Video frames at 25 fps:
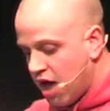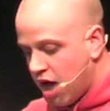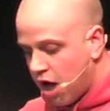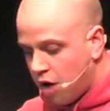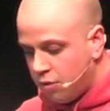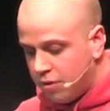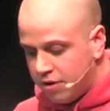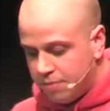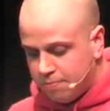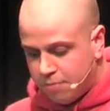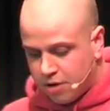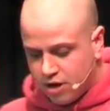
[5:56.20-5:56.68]
are
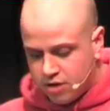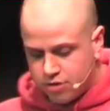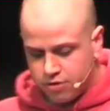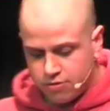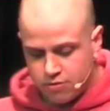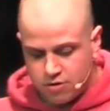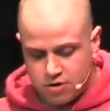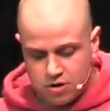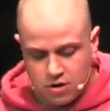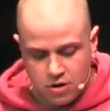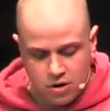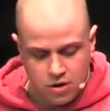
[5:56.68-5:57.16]
we
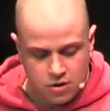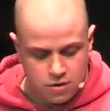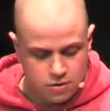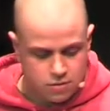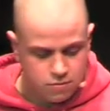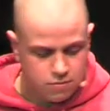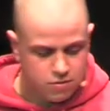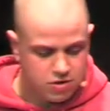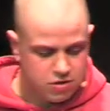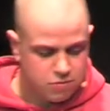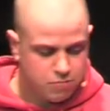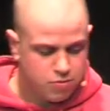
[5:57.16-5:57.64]
bothering
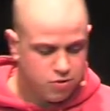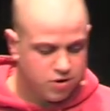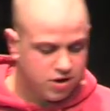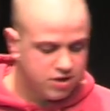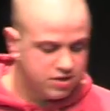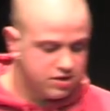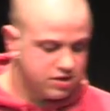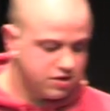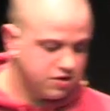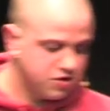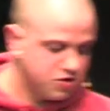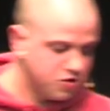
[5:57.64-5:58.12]
with
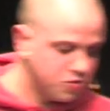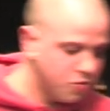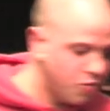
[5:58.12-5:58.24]
printers?